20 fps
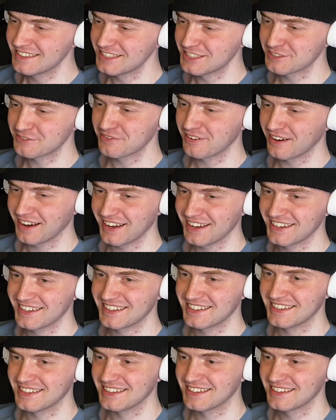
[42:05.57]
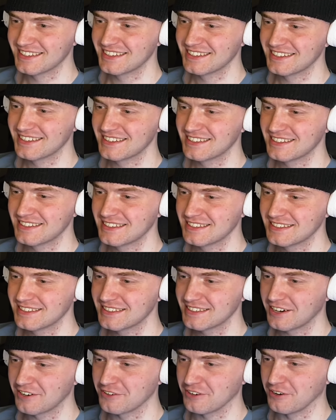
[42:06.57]
He's fine.
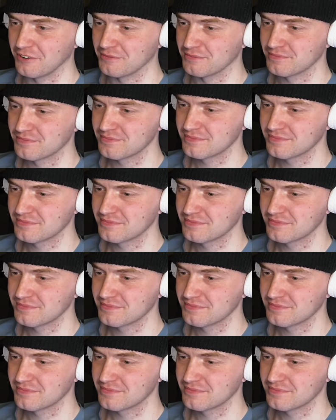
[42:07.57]
Oh no.